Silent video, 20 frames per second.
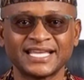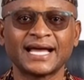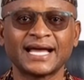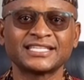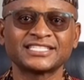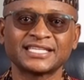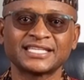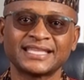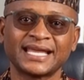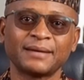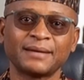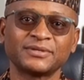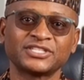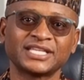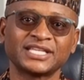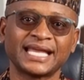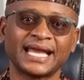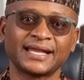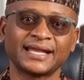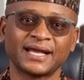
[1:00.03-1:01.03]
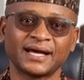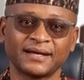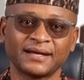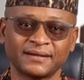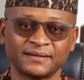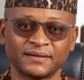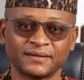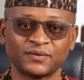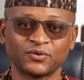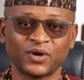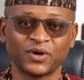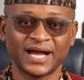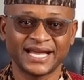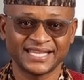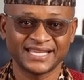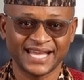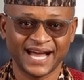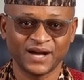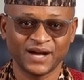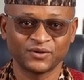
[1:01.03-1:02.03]
answer them together,
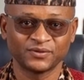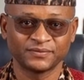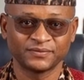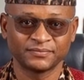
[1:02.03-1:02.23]
right now.